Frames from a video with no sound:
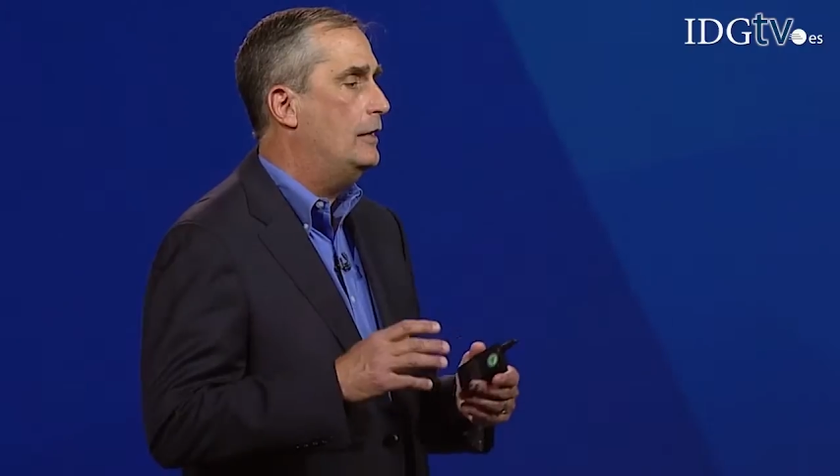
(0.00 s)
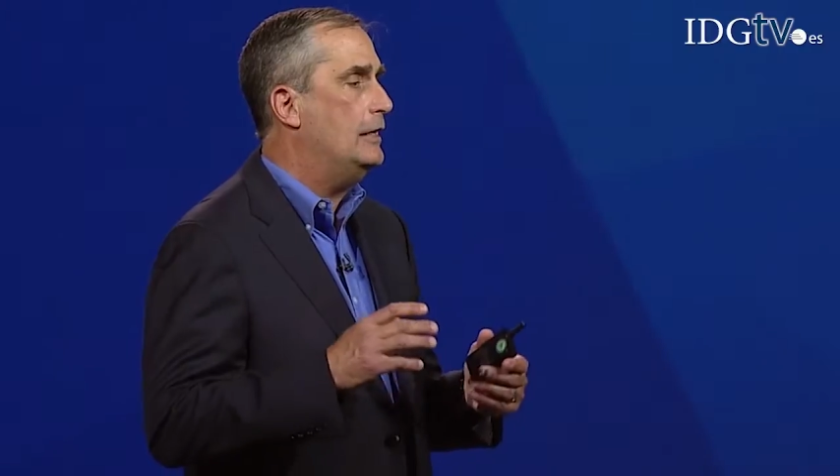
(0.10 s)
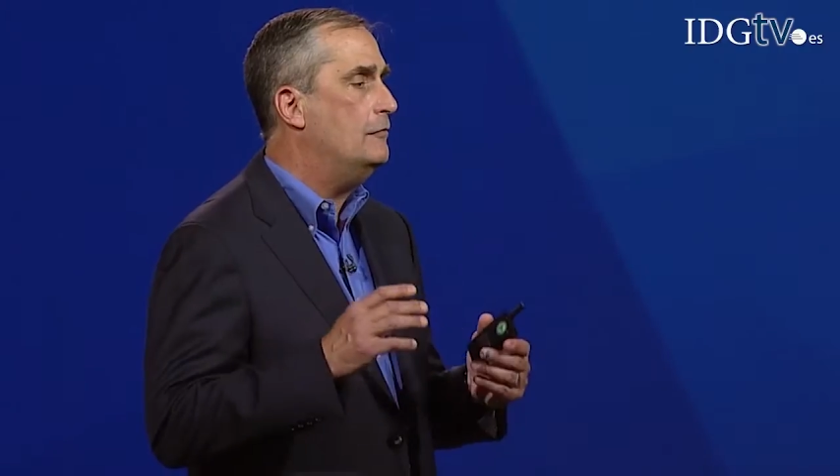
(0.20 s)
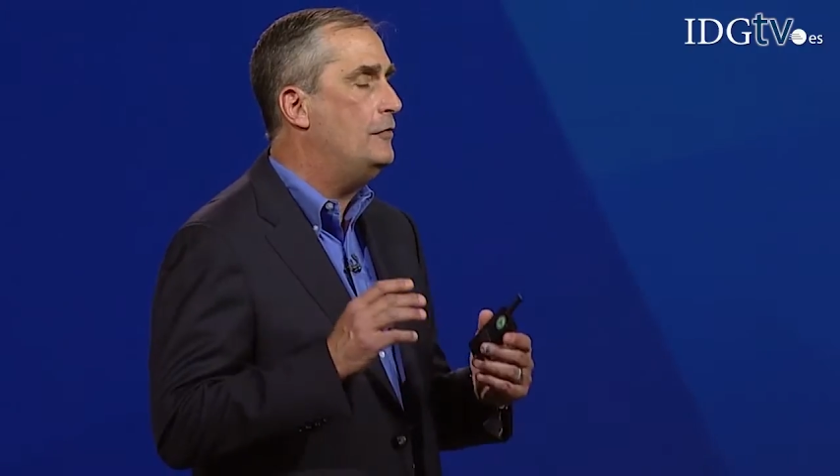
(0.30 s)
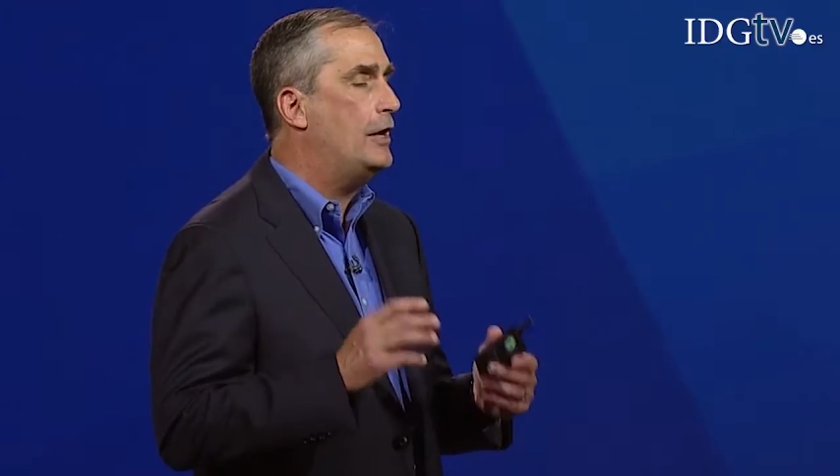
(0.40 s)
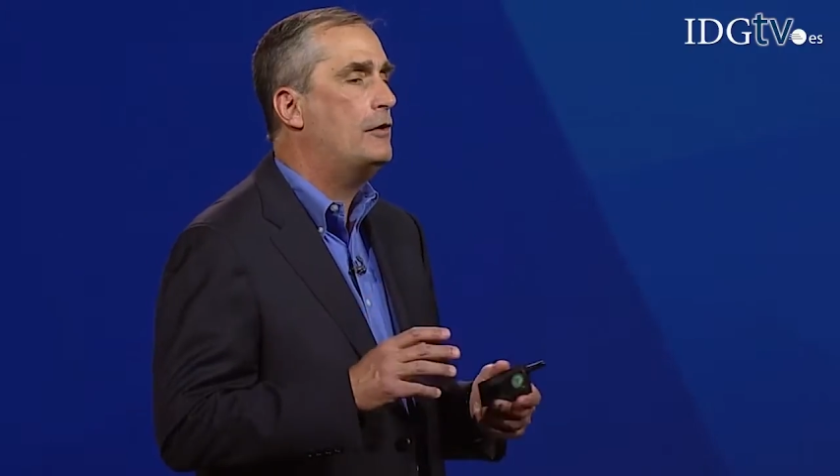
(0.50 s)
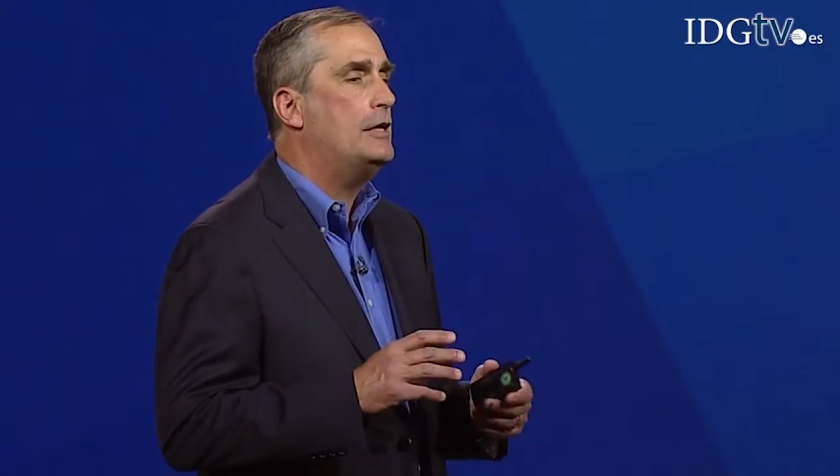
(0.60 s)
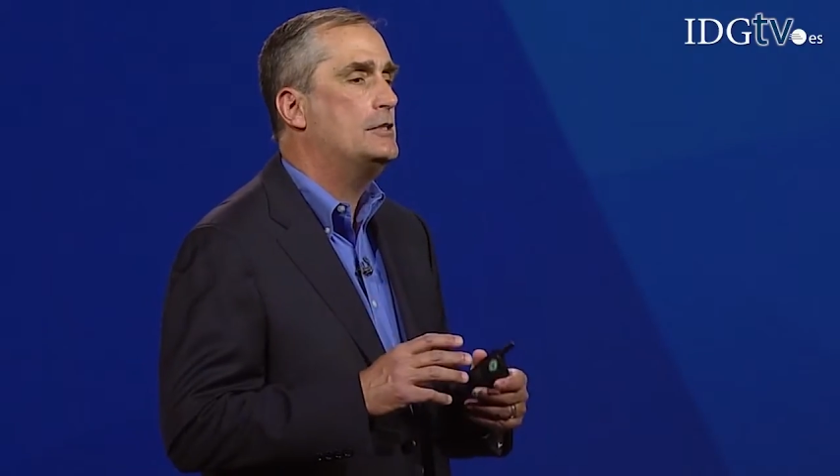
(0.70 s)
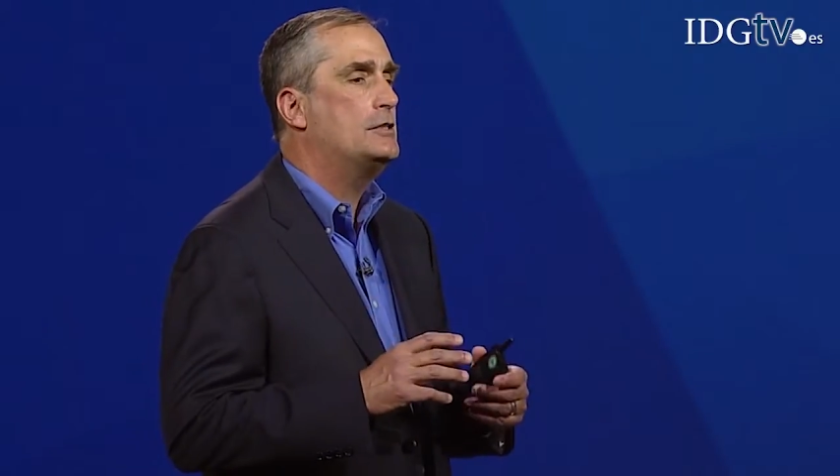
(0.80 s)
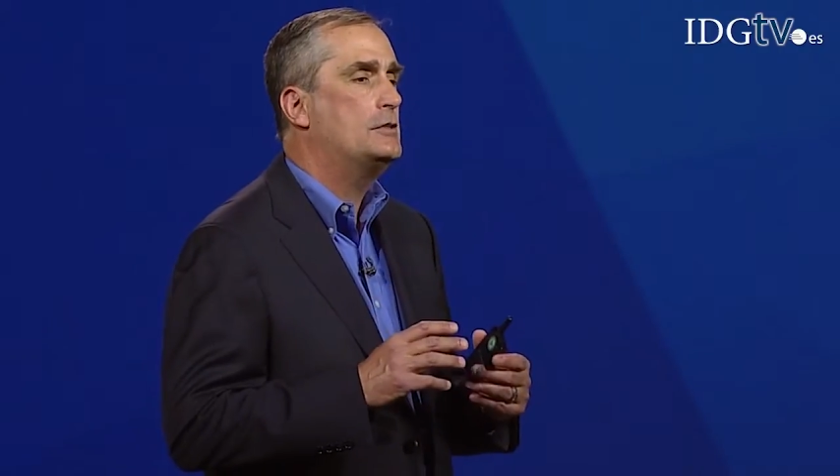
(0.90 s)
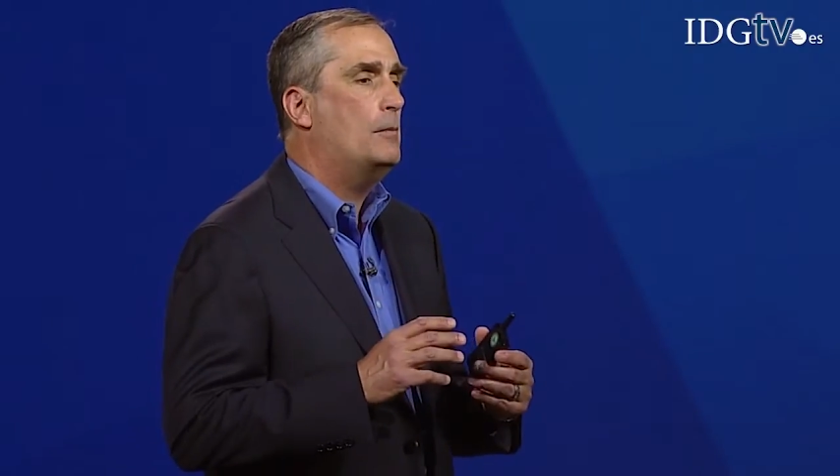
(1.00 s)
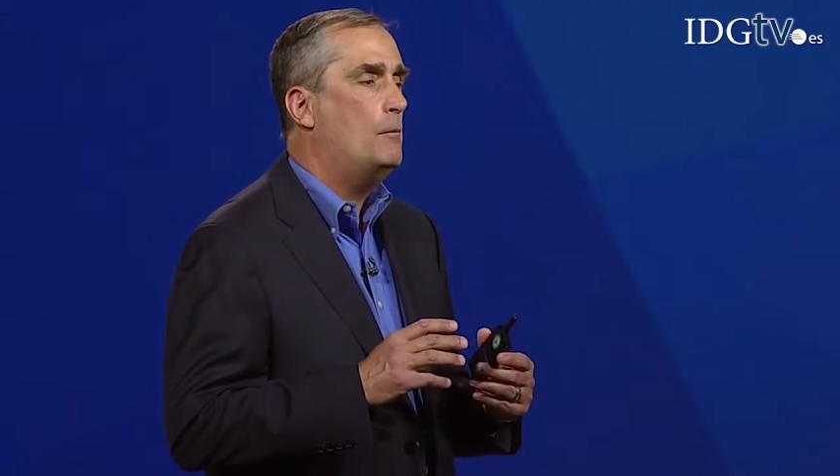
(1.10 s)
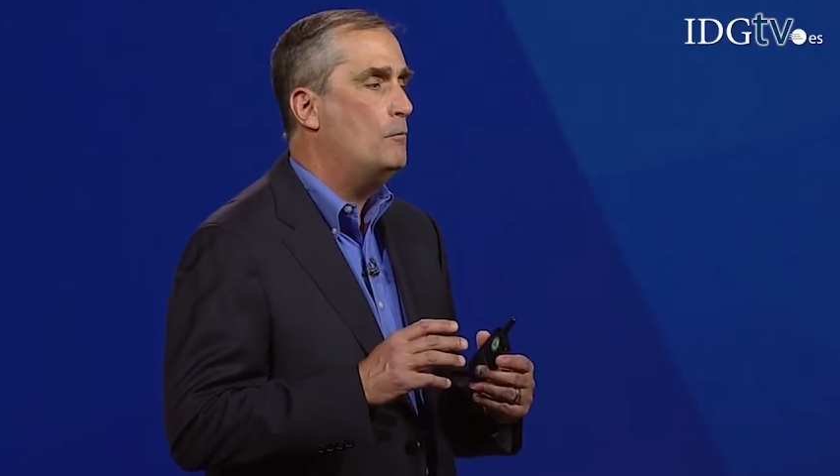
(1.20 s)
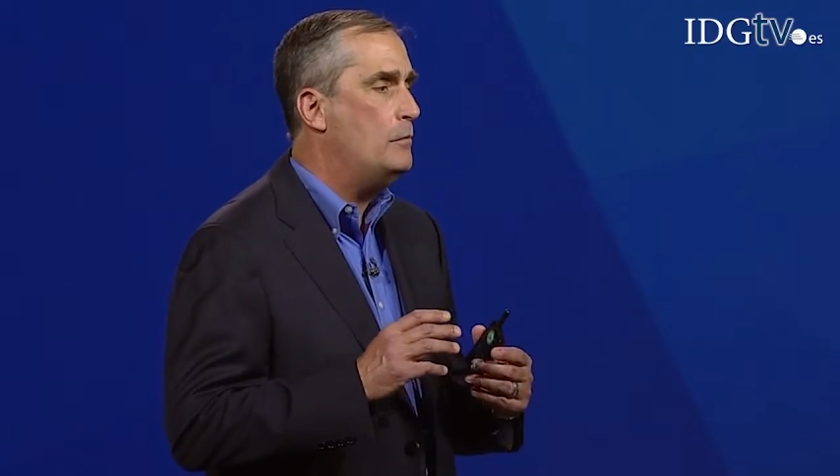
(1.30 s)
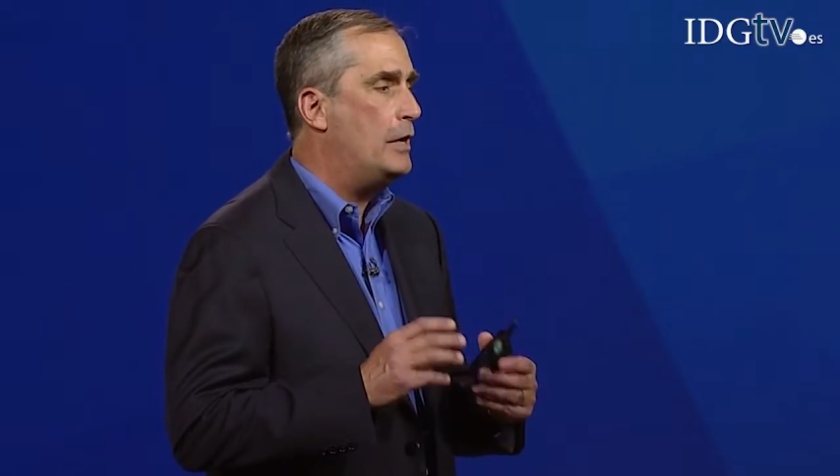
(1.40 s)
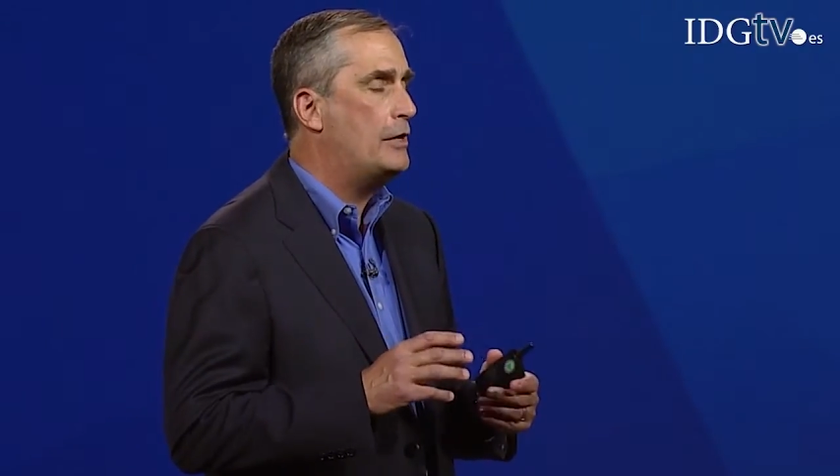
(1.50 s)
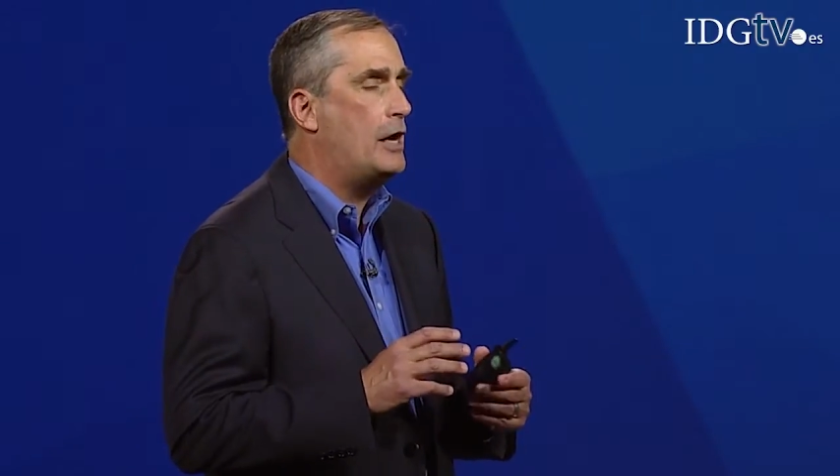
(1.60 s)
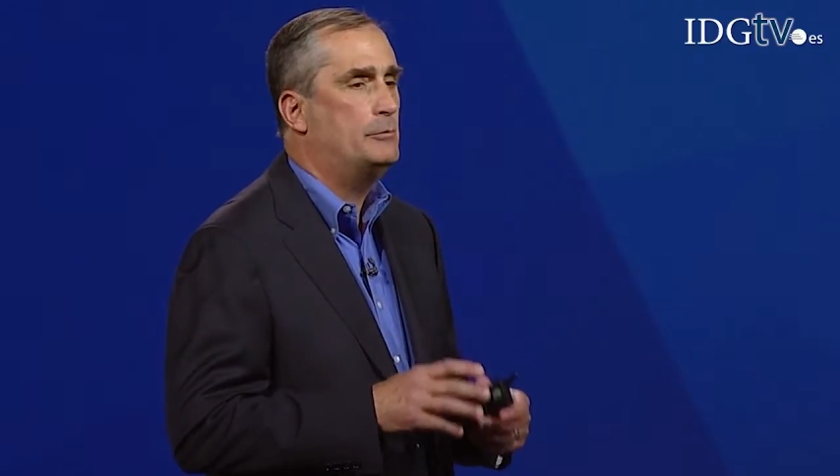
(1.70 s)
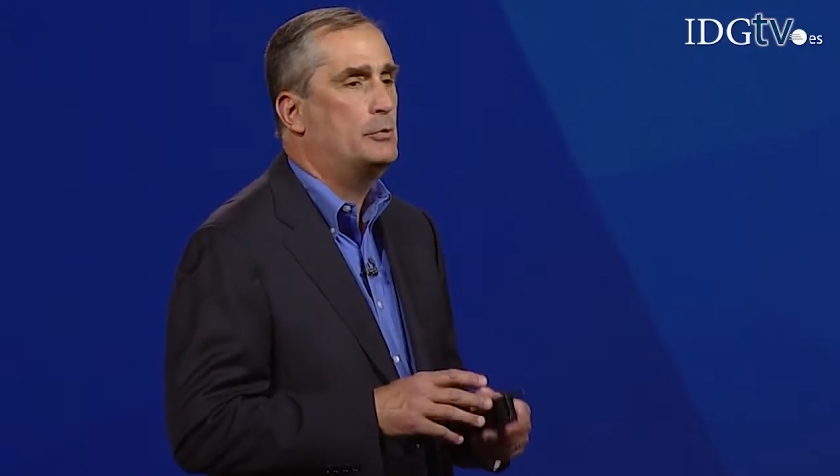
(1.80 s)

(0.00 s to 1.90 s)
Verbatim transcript: in various Marriott